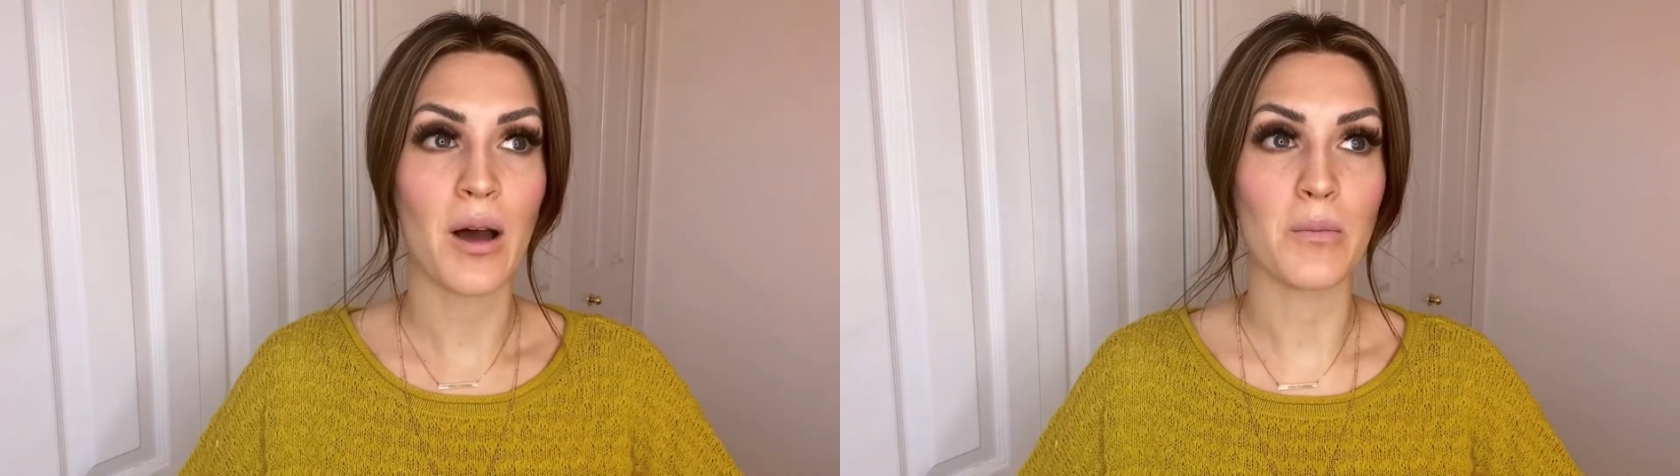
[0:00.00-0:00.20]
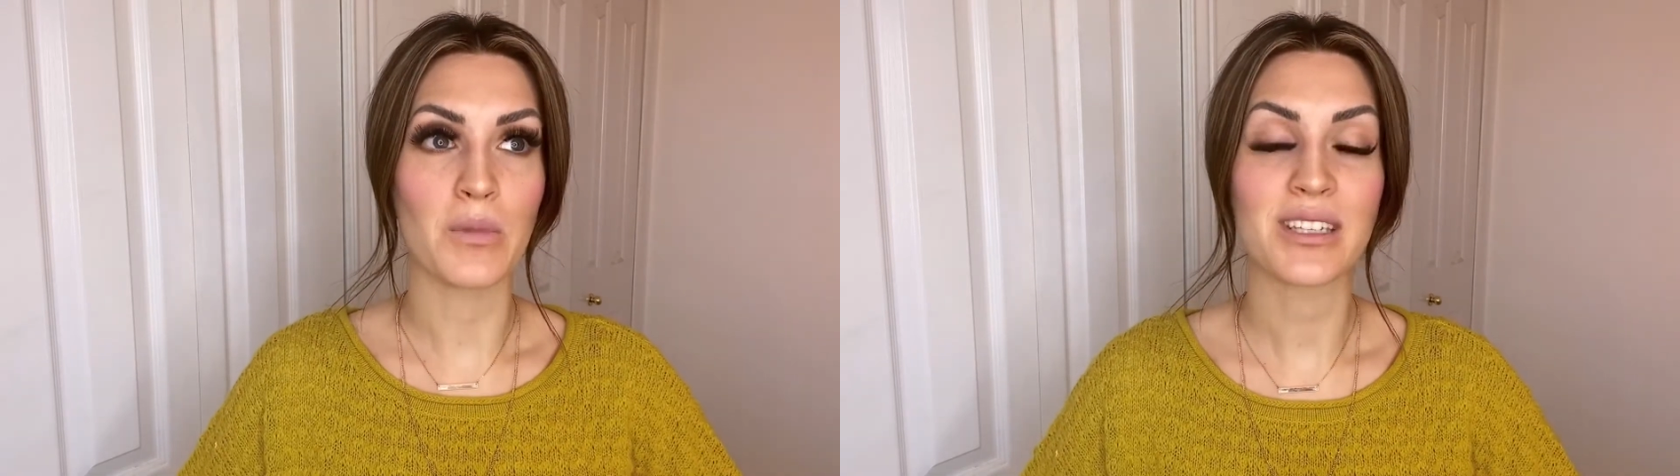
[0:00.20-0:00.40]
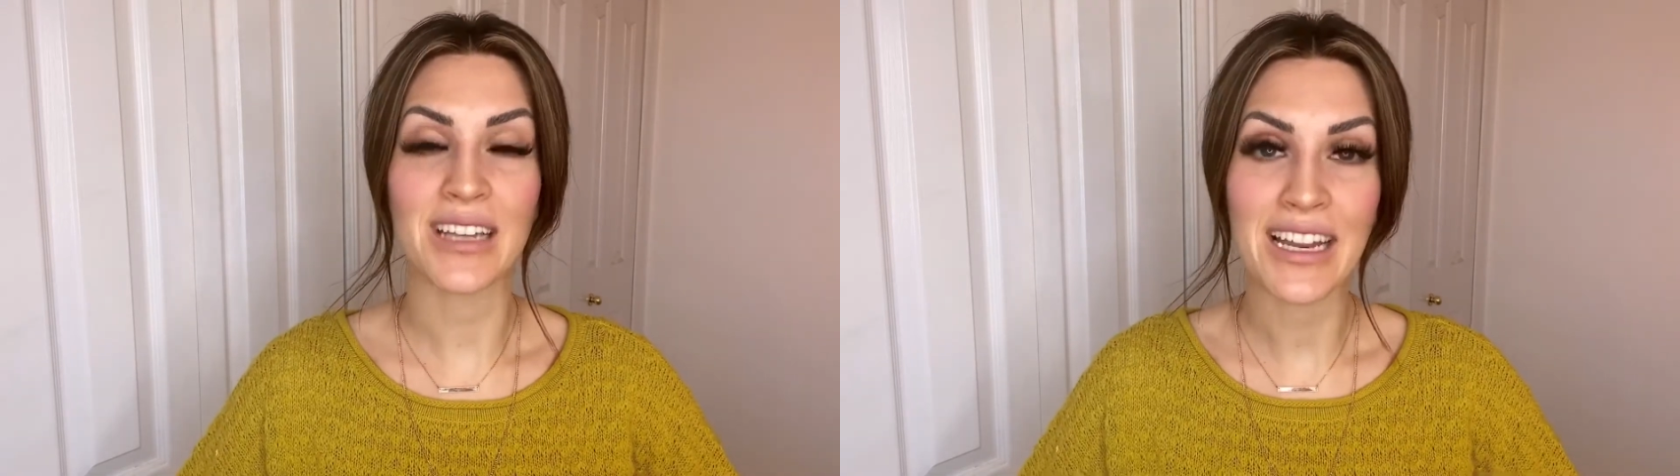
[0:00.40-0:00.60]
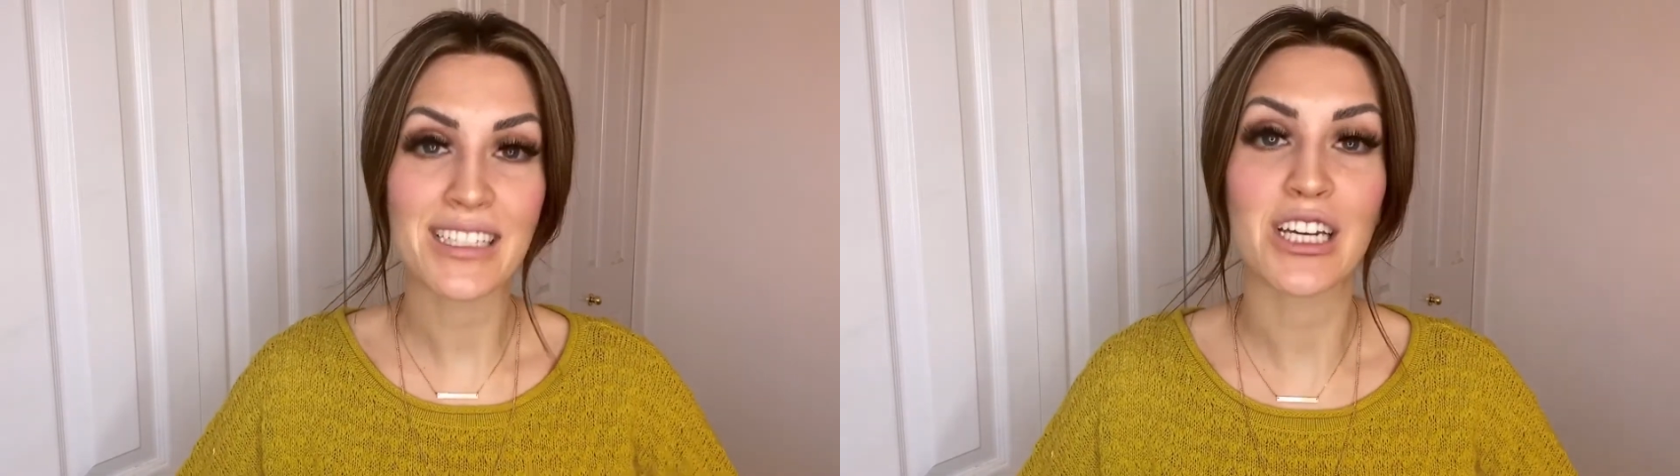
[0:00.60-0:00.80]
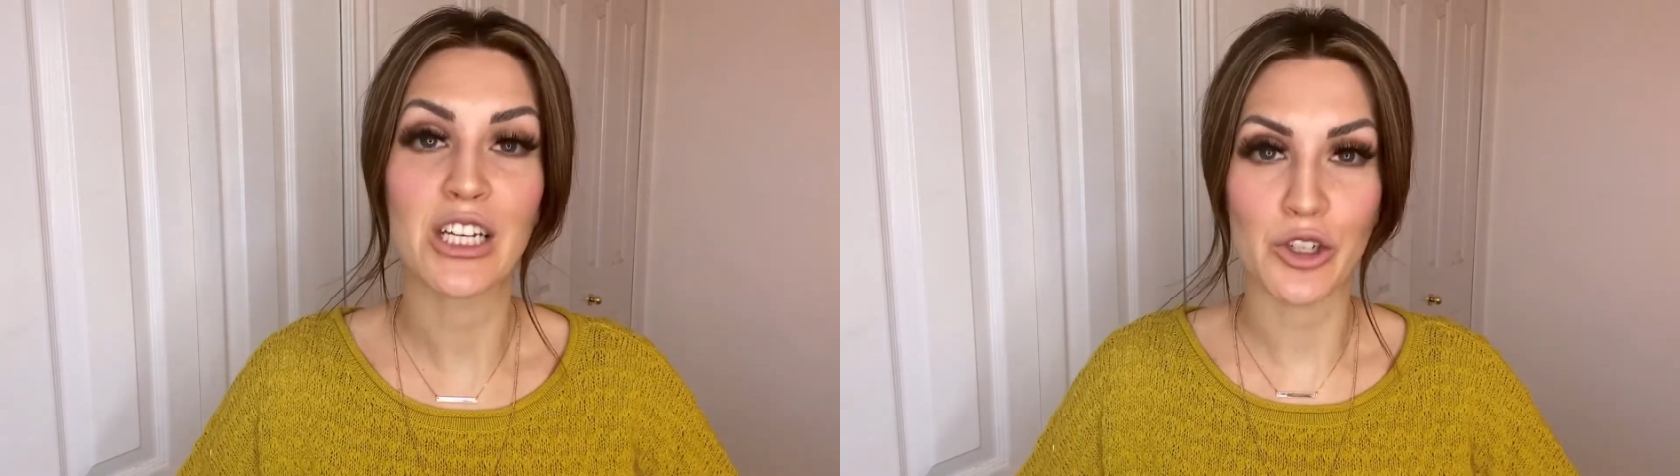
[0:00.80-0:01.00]

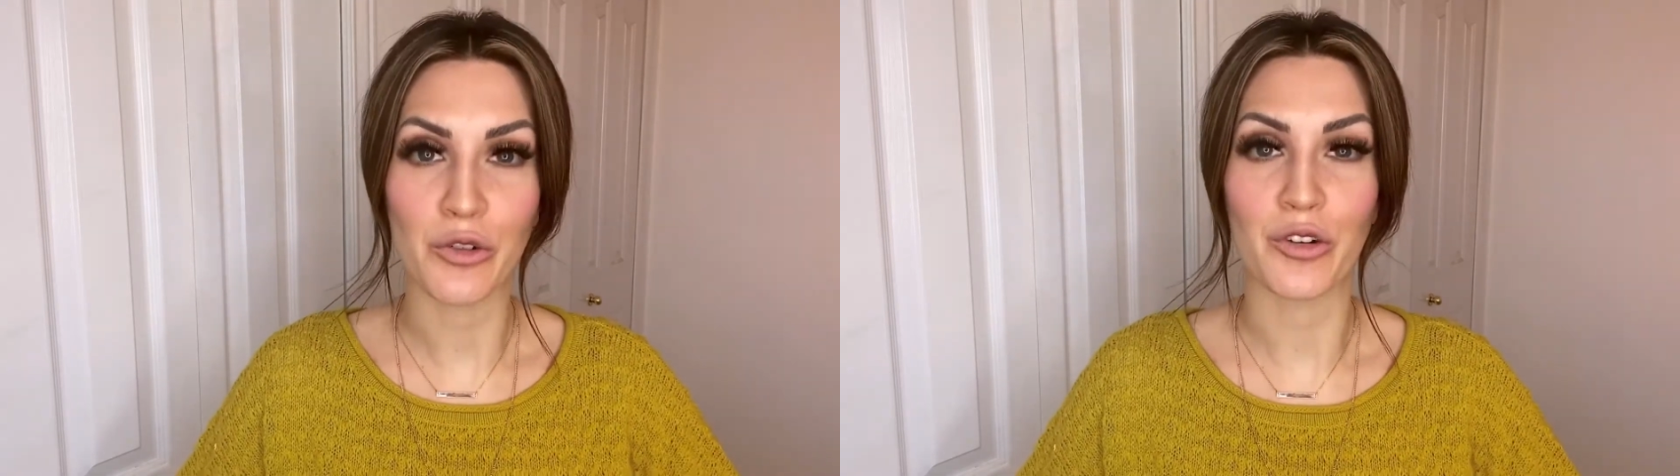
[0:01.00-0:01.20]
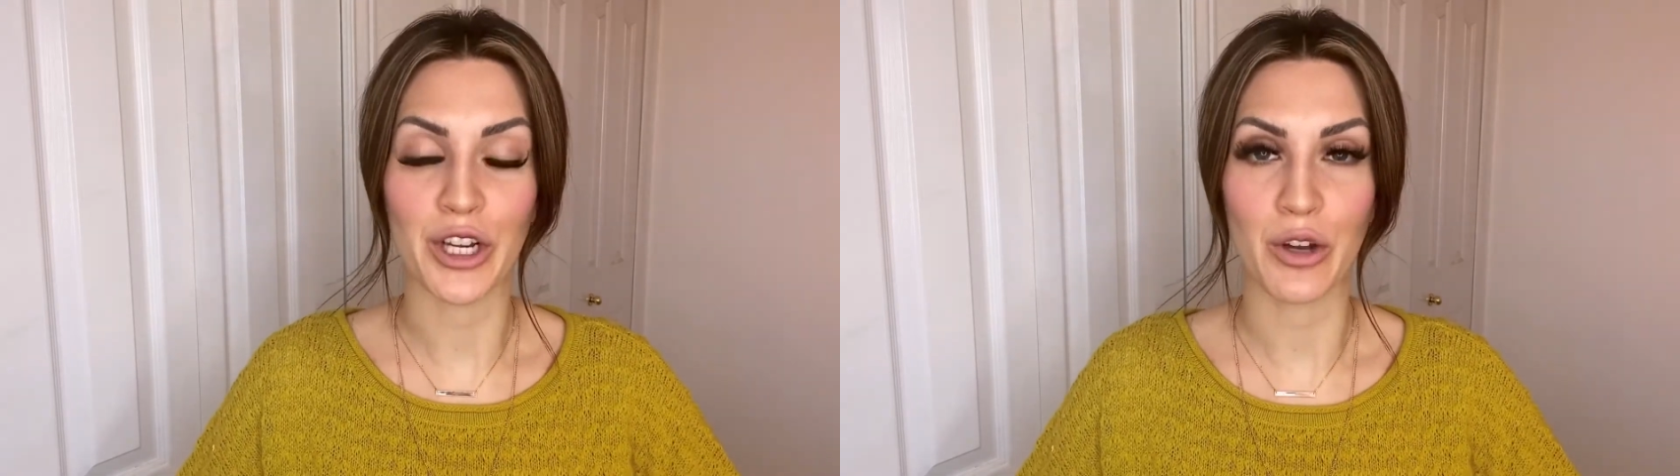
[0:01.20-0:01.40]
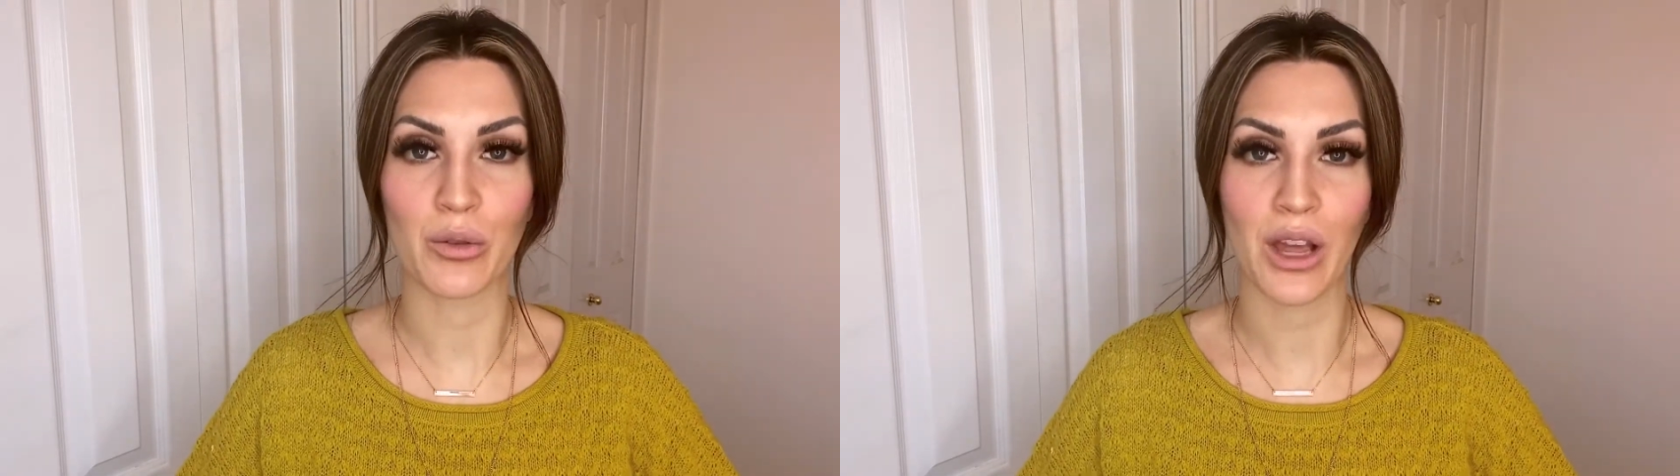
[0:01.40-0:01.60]
Saint can do for you?